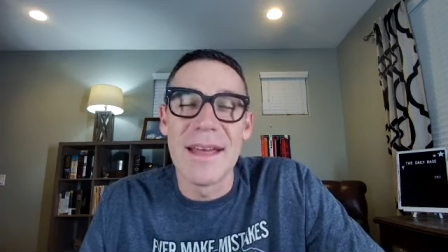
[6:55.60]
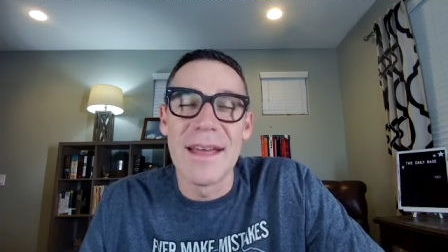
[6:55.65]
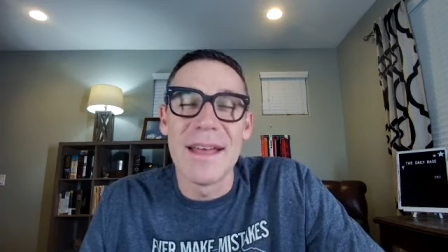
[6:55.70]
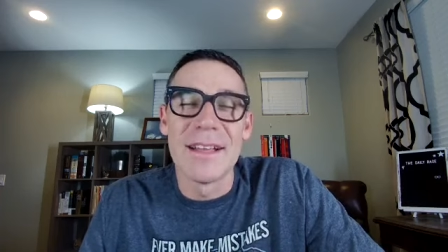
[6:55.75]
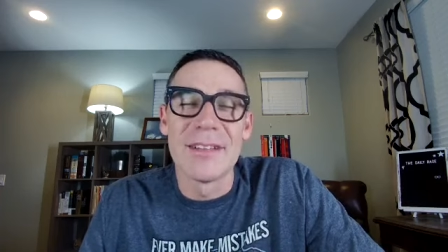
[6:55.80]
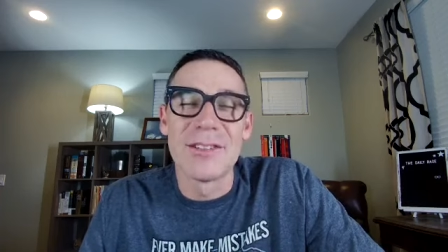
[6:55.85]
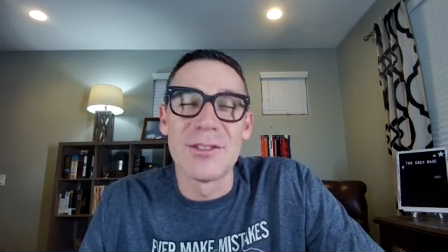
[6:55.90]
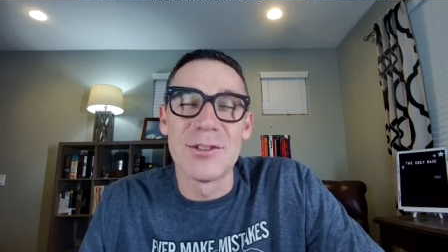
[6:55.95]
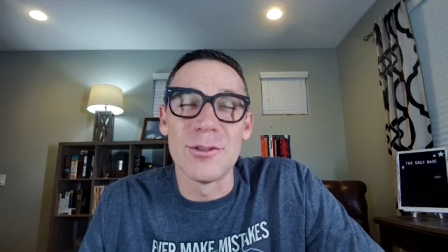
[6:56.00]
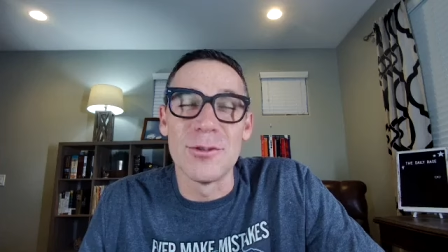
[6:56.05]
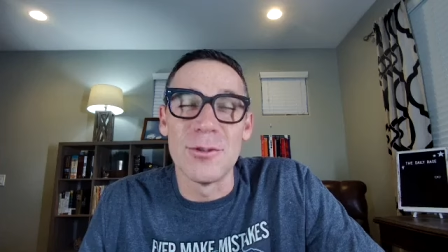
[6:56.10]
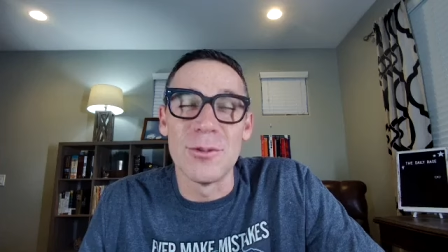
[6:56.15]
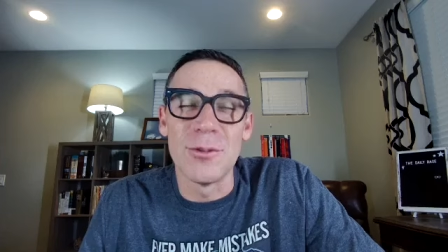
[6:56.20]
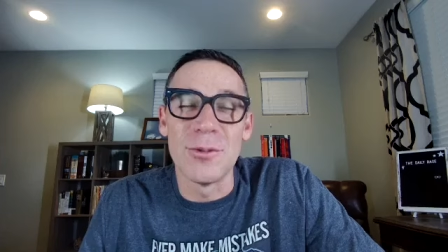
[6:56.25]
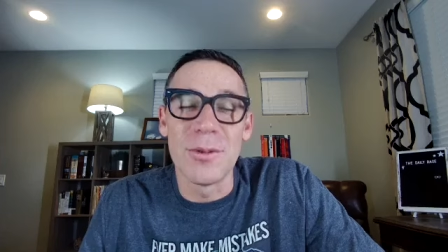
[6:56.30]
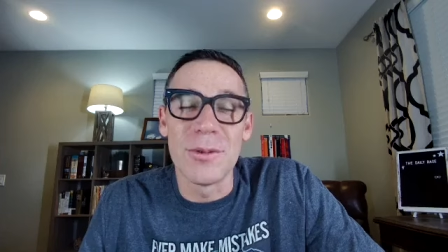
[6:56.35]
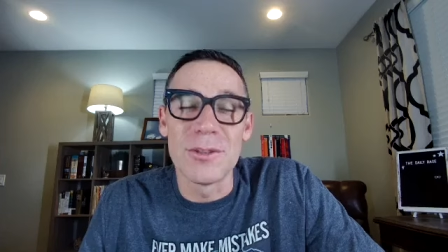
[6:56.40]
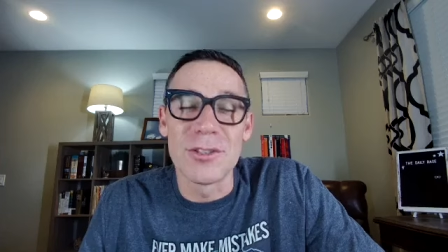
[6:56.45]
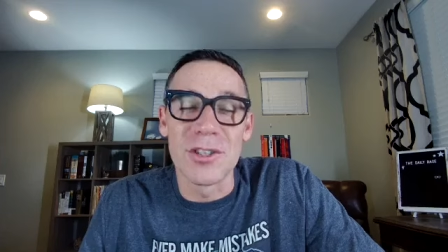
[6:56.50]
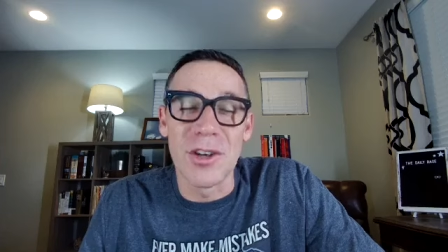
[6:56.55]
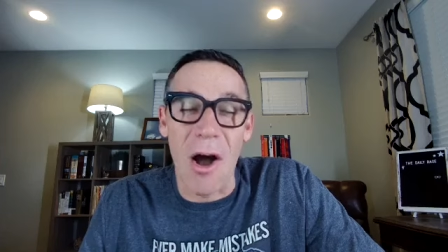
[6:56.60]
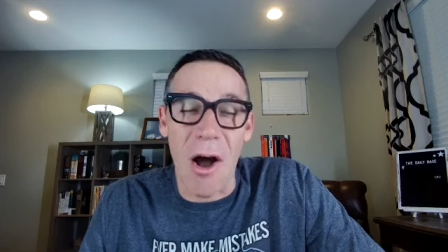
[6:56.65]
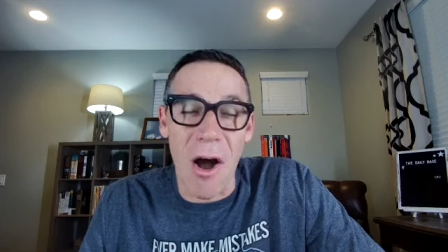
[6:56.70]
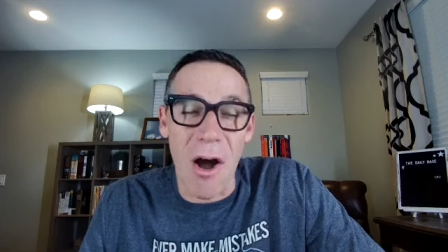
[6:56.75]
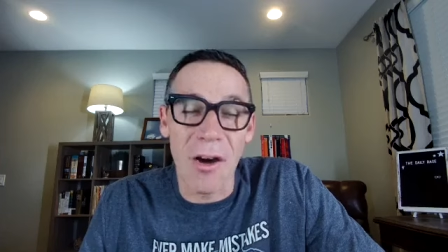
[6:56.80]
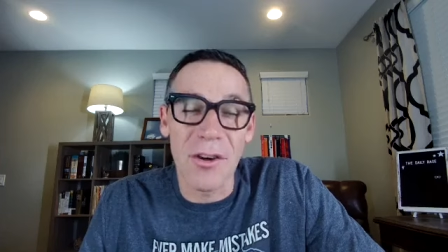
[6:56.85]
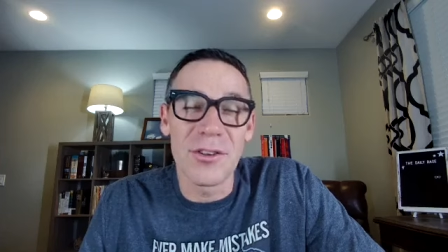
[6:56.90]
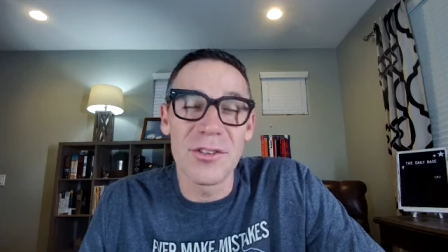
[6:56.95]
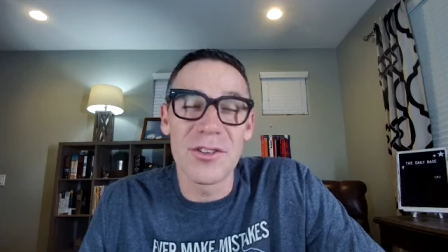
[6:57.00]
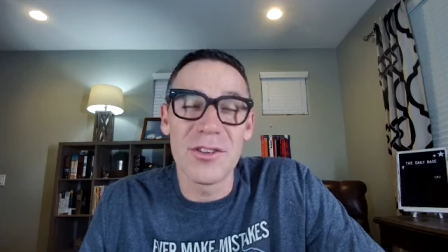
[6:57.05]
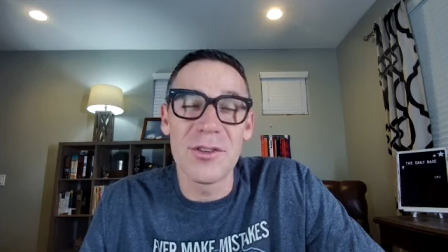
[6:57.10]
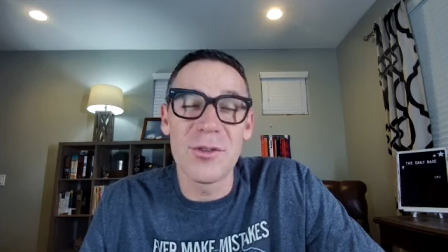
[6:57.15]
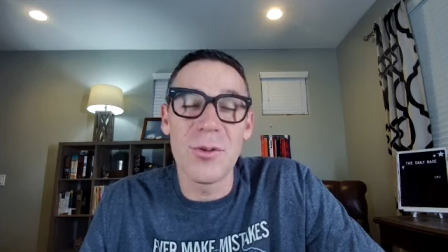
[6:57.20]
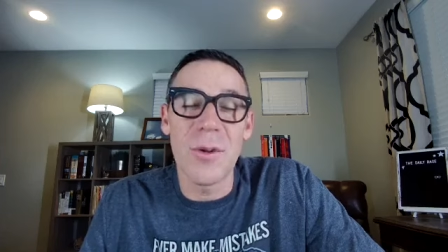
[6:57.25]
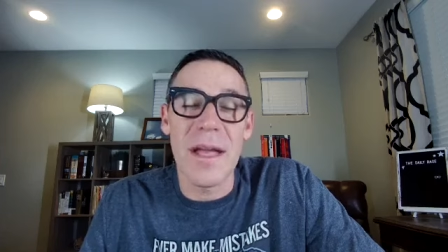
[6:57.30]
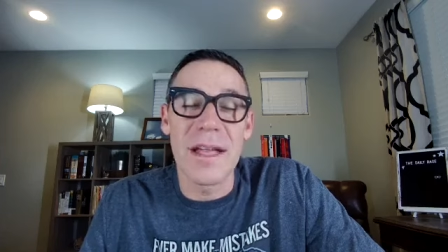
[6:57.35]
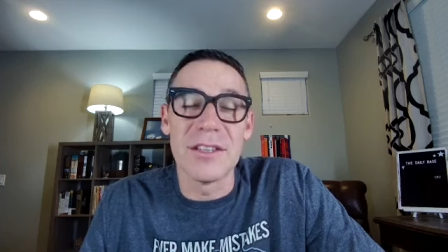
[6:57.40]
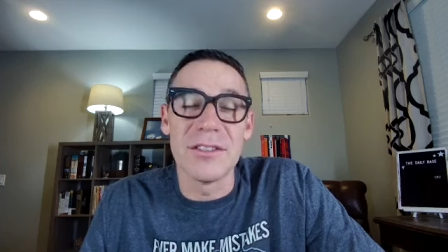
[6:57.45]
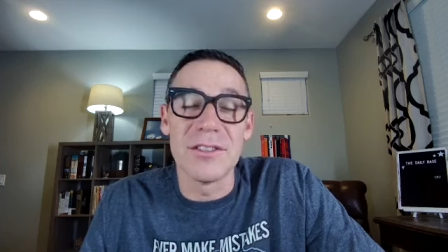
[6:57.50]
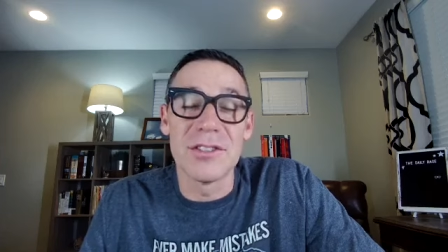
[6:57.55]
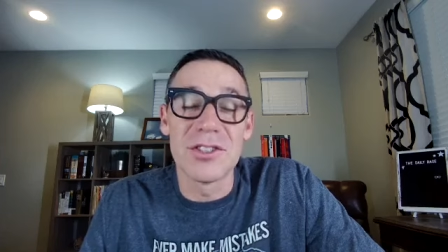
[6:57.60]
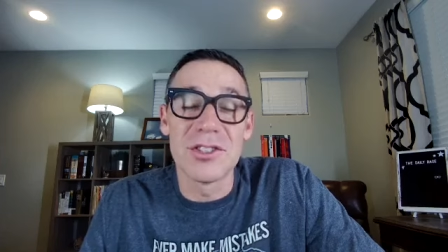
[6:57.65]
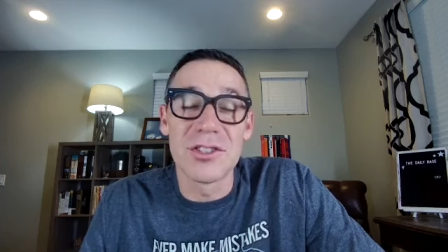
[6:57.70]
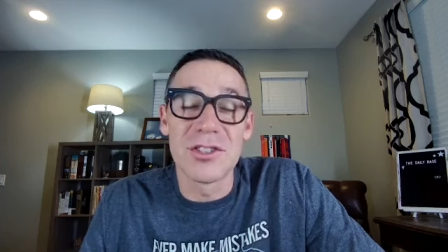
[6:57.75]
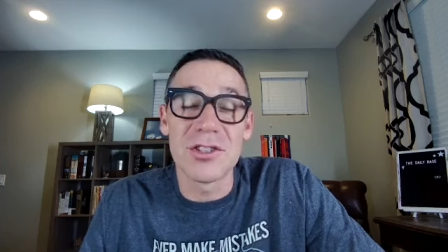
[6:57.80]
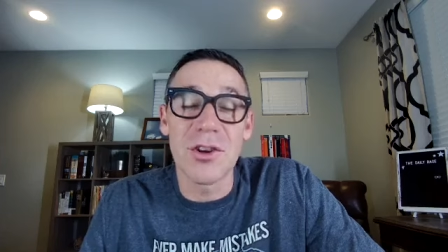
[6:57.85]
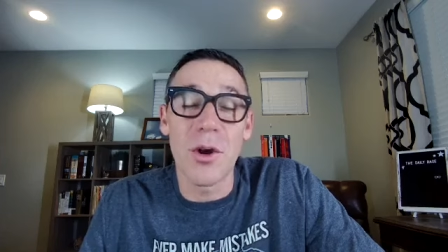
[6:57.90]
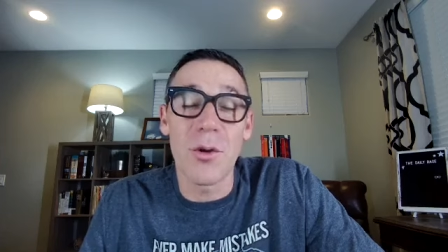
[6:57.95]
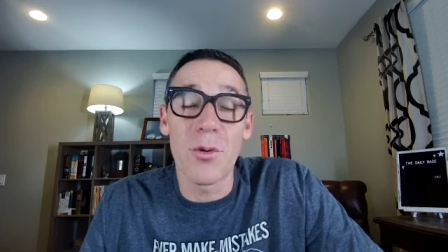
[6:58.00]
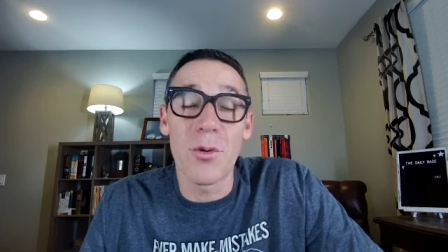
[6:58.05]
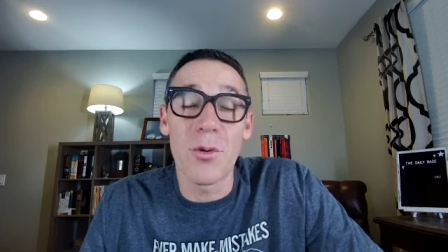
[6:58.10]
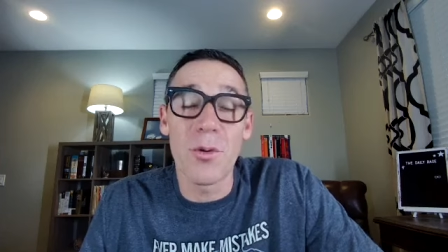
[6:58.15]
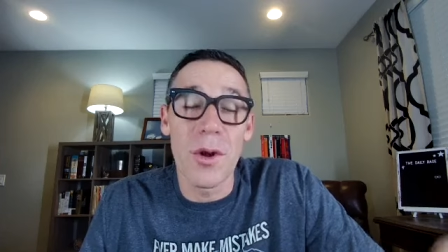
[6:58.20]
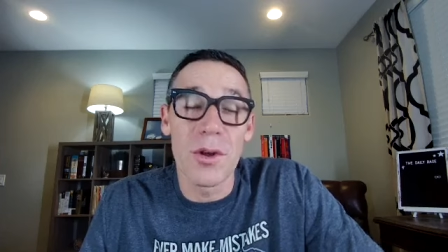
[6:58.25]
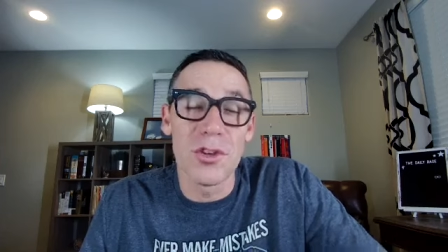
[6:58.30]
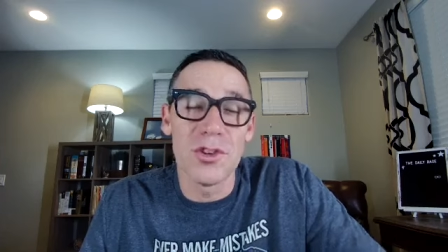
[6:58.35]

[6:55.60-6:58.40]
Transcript: to honor you and show